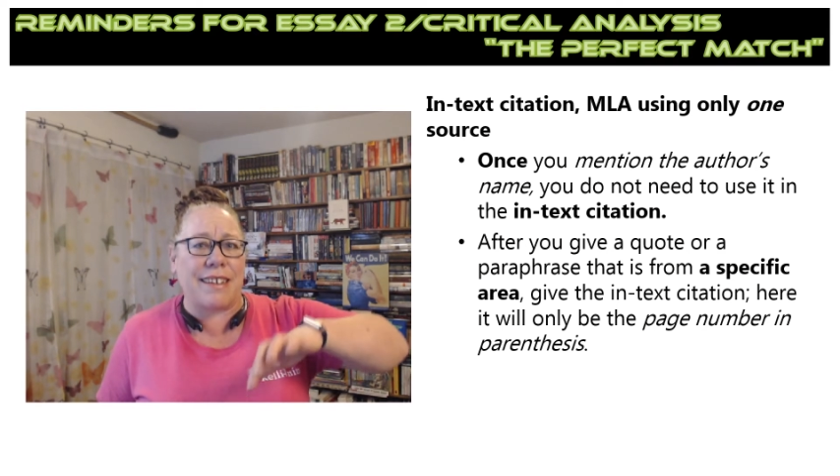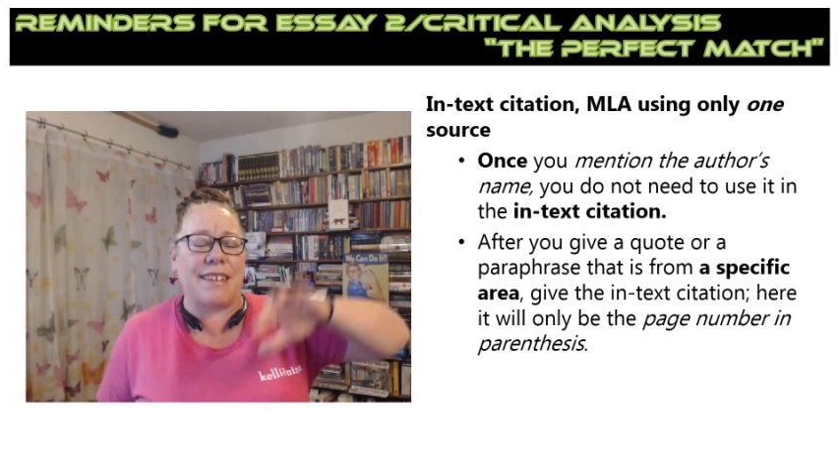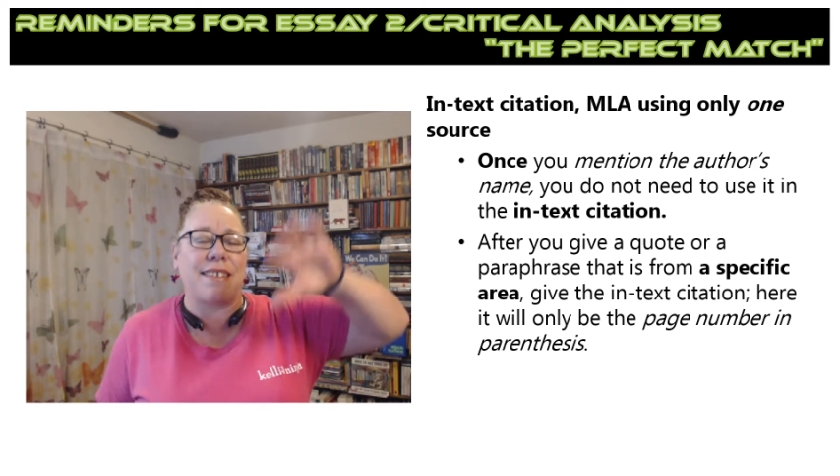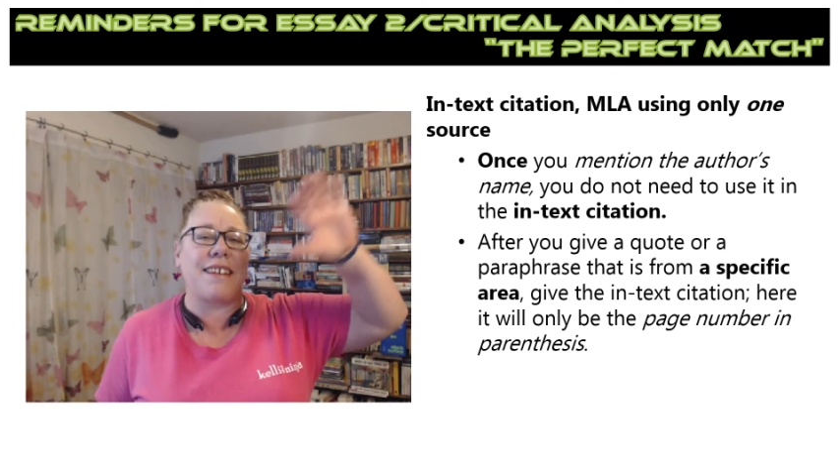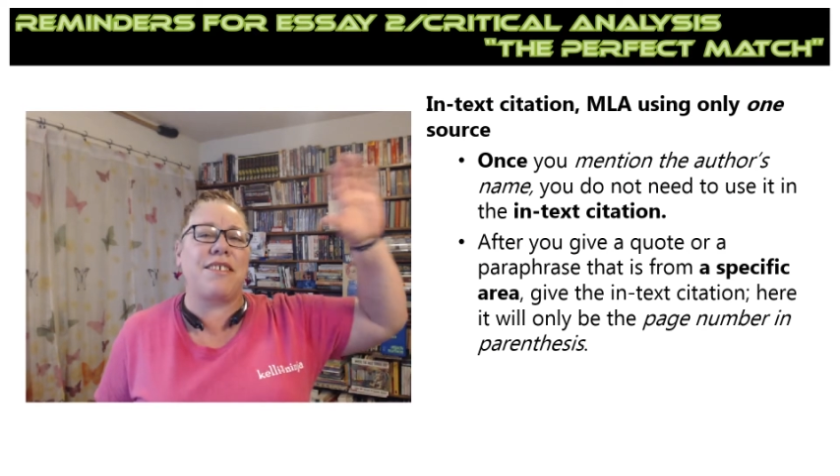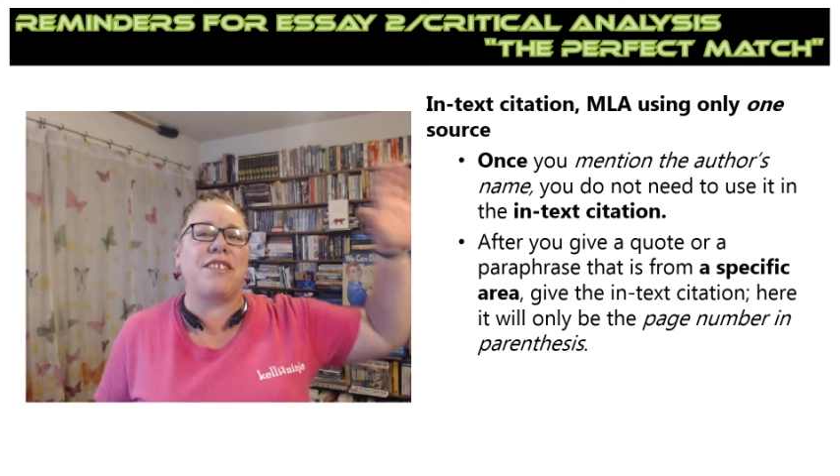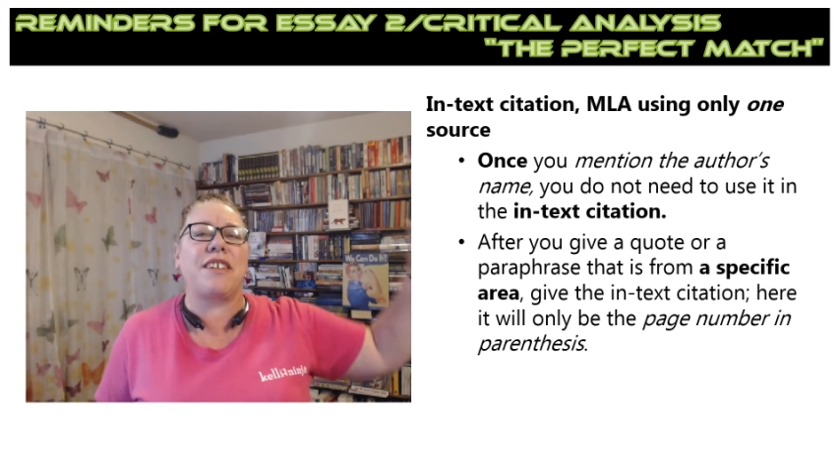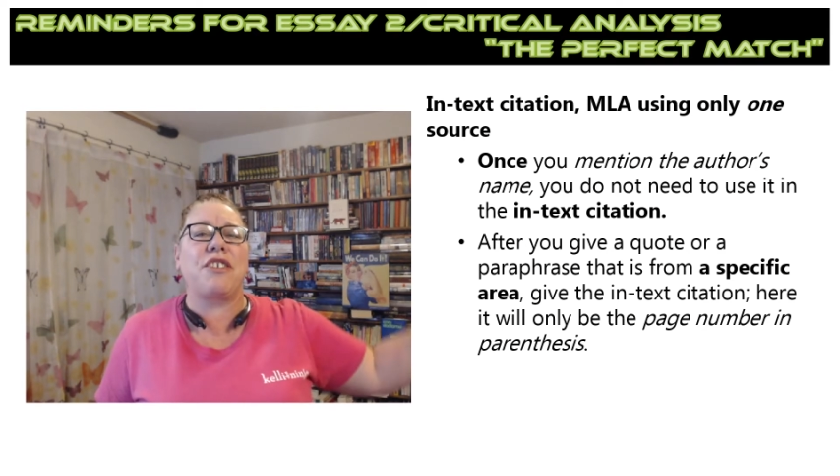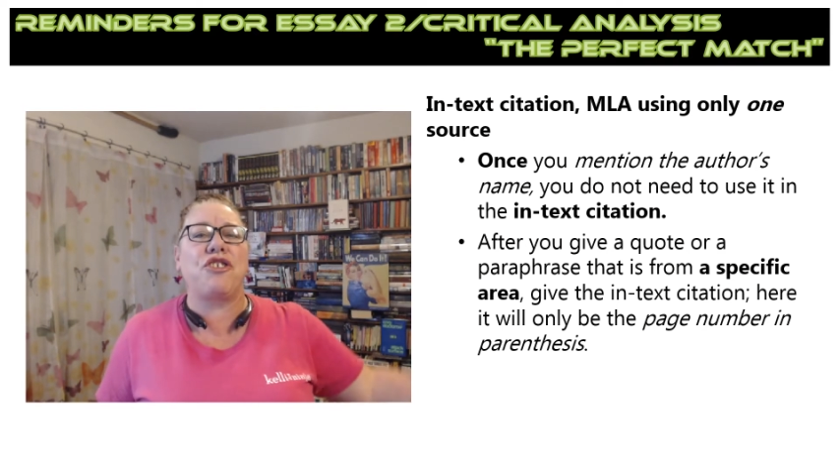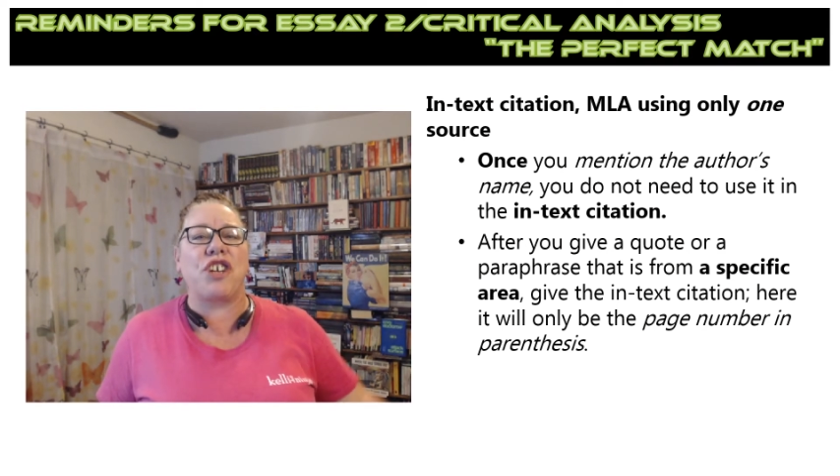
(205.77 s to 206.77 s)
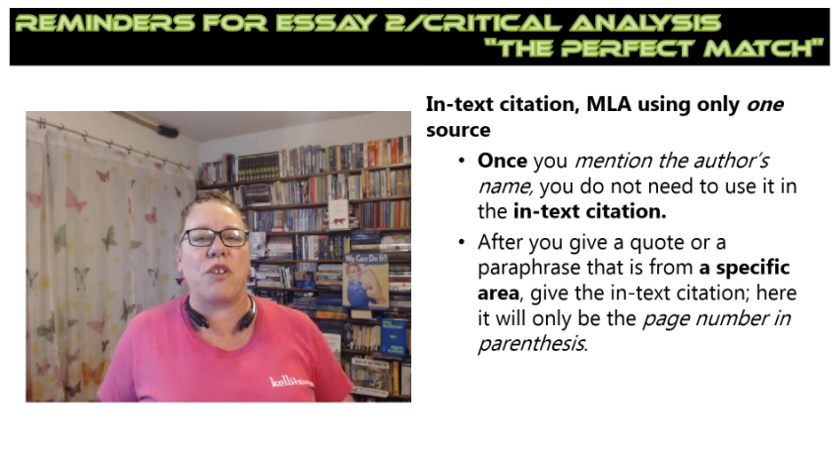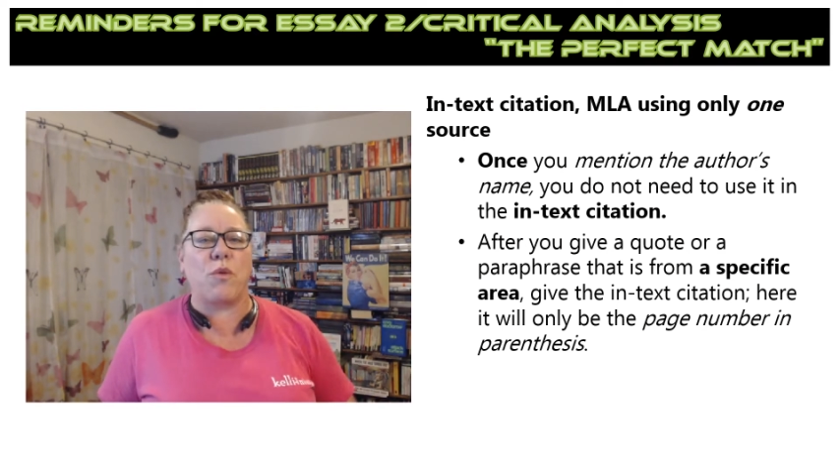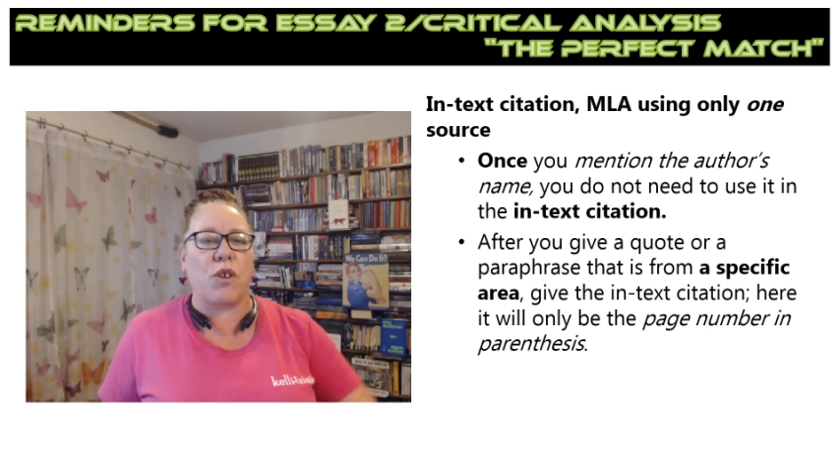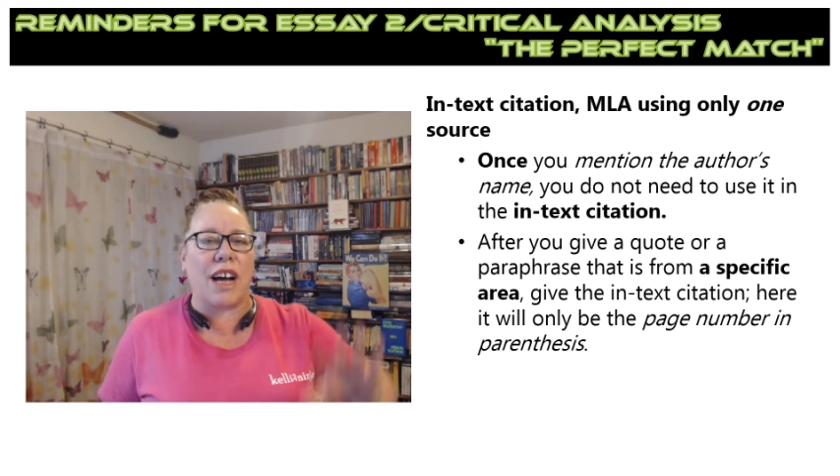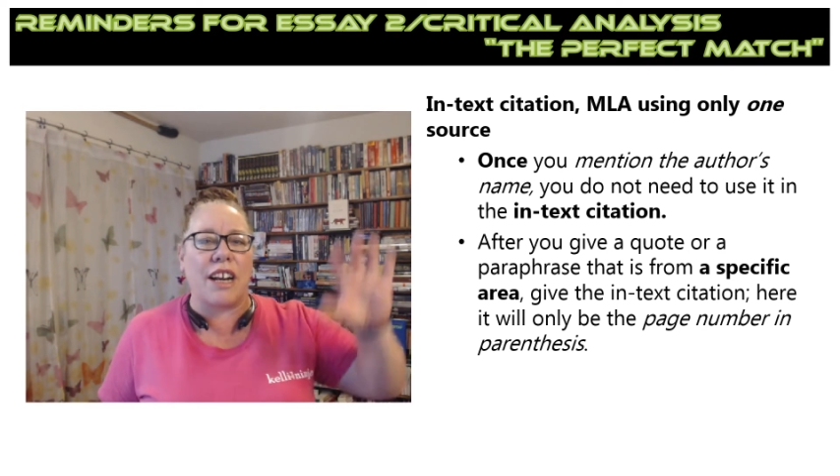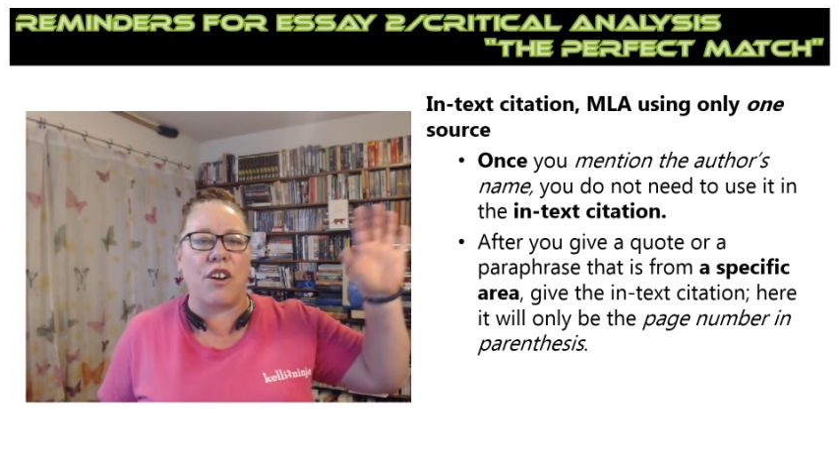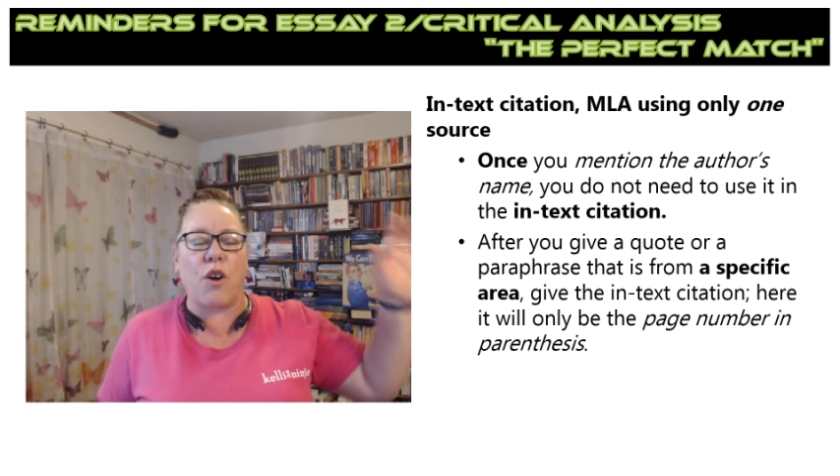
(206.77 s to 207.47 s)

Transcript: because that's just a general kind of